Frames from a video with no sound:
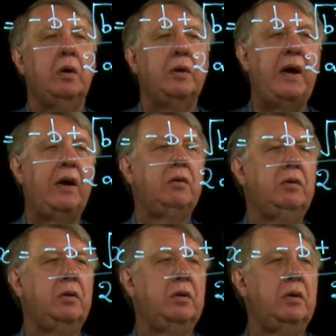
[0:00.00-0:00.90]
Now,
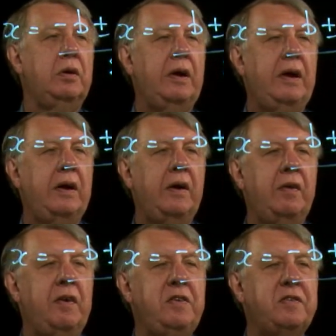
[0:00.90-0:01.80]

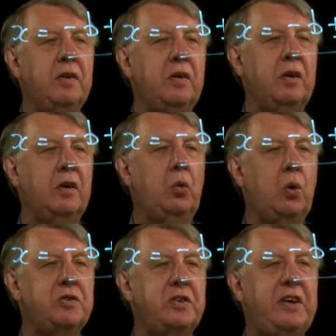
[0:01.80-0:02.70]
this
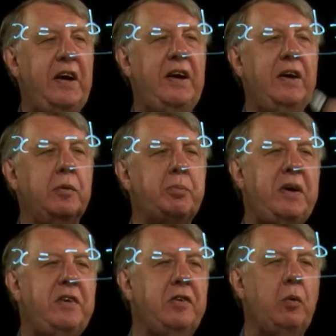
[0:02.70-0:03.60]
quantity here,
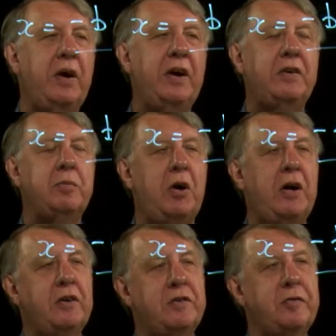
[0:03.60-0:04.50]
b squared
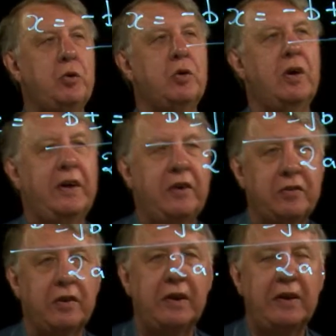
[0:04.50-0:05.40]
minus
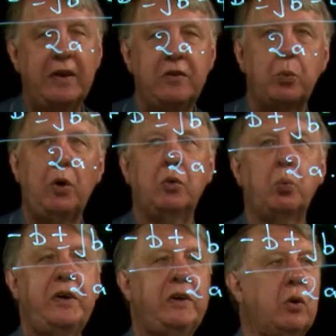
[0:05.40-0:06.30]
4ac, is what
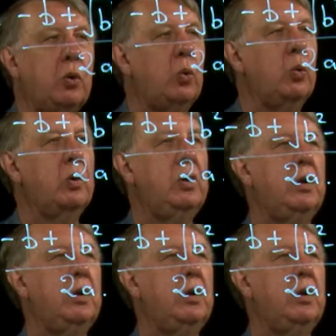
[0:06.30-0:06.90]
we call